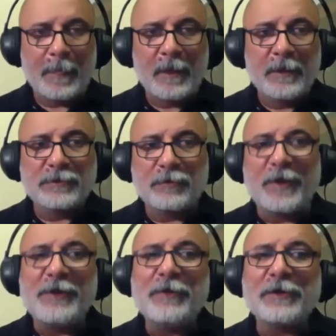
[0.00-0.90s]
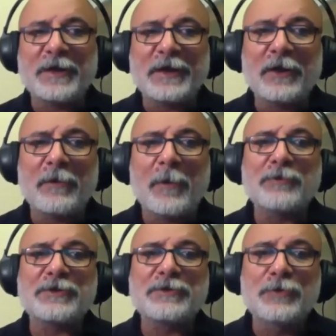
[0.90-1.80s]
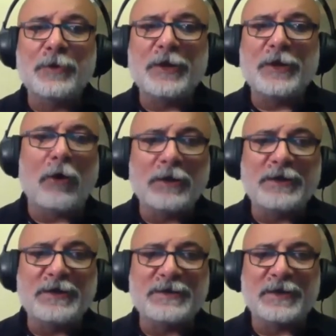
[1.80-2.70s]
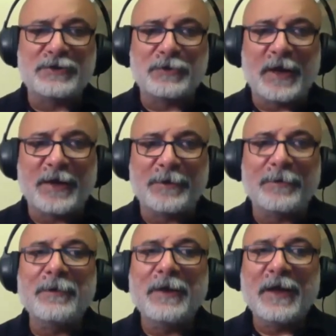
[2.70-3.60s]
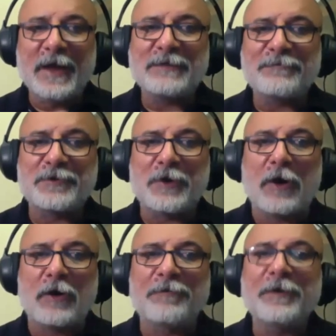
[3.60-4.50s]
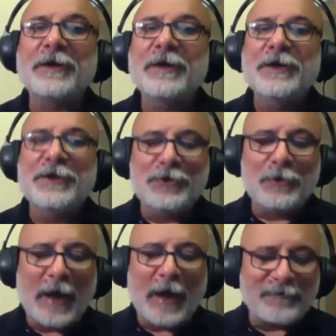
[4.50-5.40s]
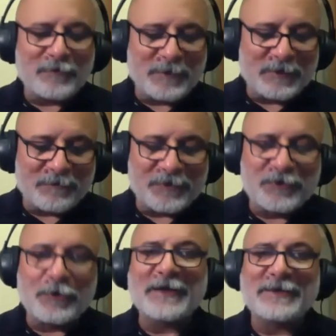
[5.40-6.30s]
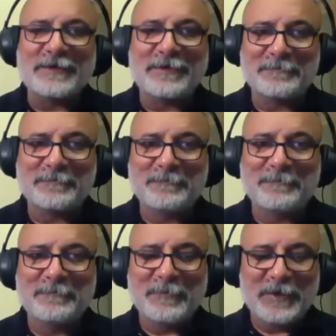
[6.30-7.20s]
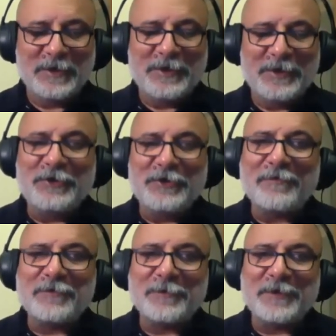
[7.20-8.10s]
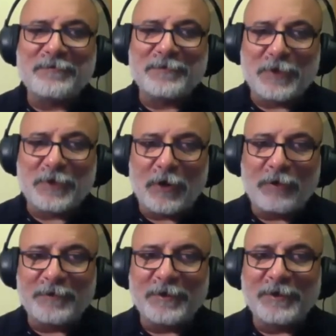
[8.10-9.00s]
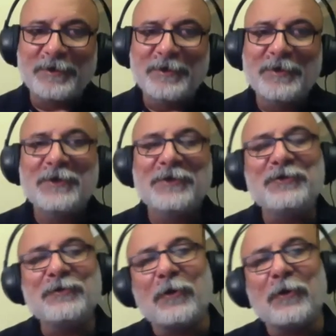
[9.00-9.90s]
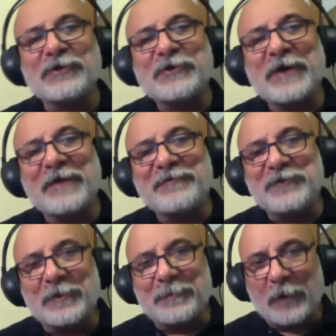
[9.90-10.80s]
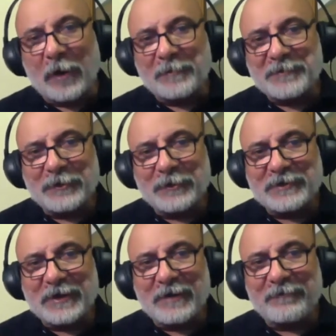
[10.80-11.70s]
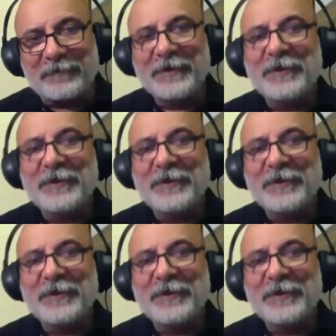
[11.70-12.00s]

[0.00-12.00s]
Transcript: So when you're thinking about doing all these things together, as a photographer, you have to be the visualizer. You have to be the photographer. You also have to do the props yourself.